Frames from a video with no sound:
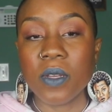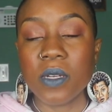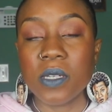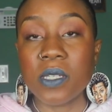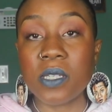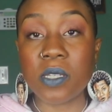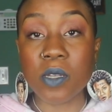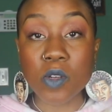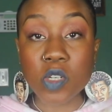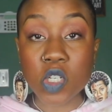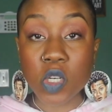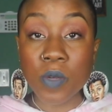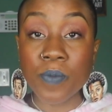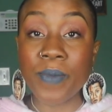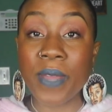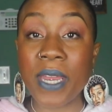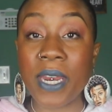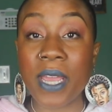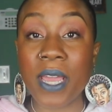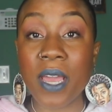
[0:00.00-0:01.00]
social
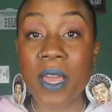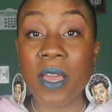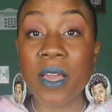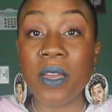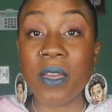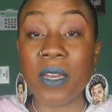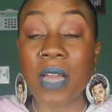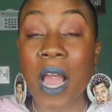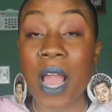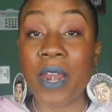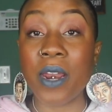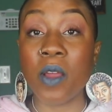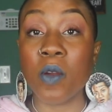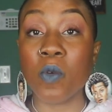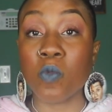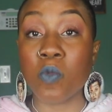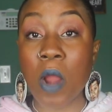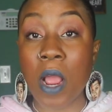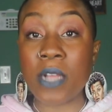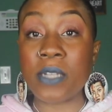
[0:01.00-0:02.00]
media kind
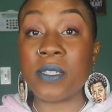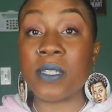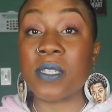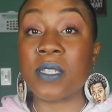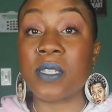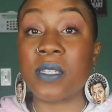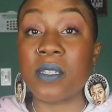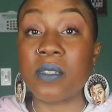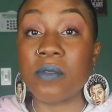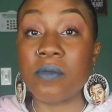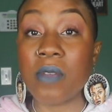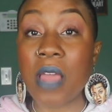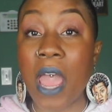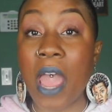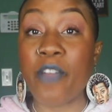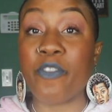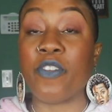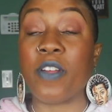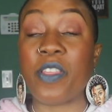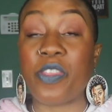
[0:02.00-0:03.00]
of runs
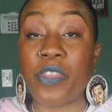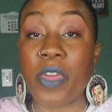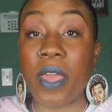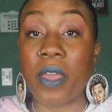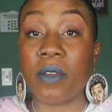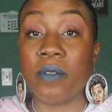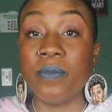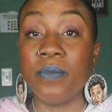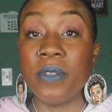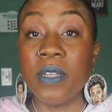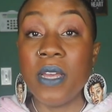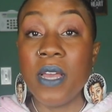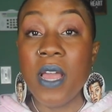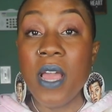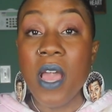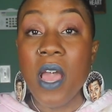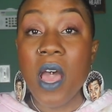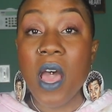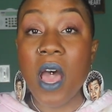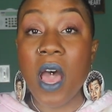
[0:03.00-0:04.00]
everything.
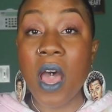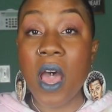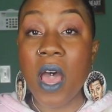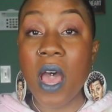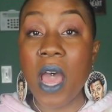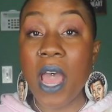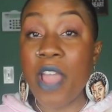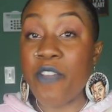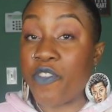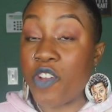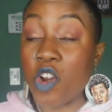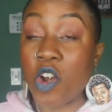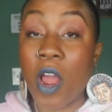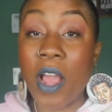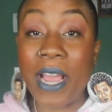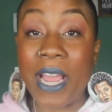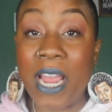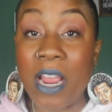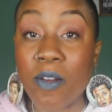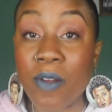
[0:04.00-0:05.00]
If you're
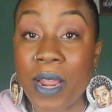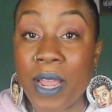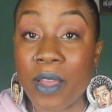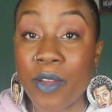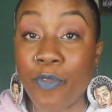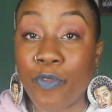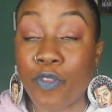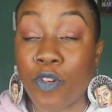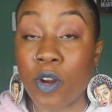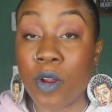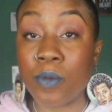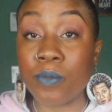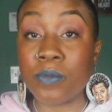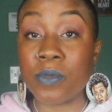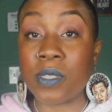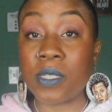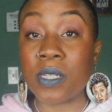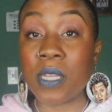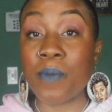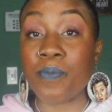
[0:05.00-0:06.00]
not hearing from
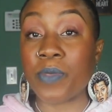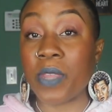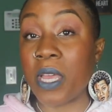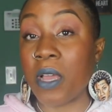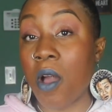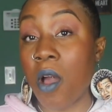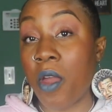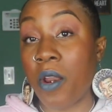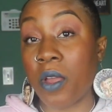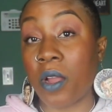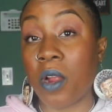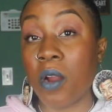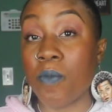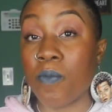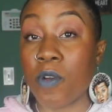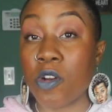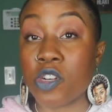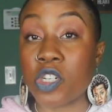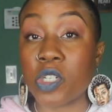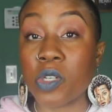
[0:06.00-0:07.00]
something on a
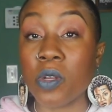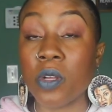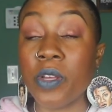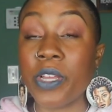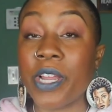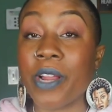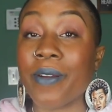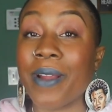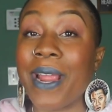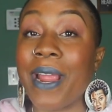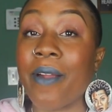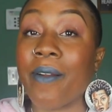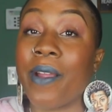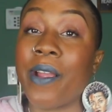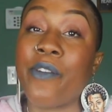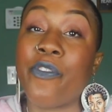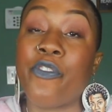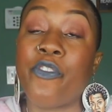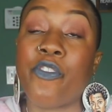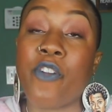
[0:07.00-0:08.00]
commercial, you're
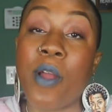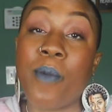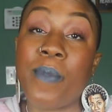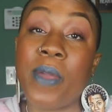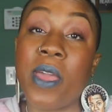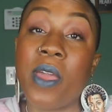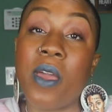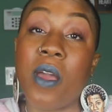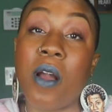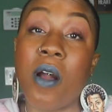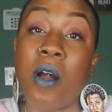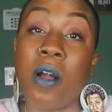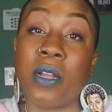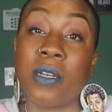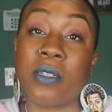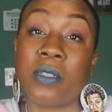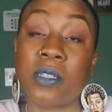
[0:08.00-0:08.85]
hearing from it on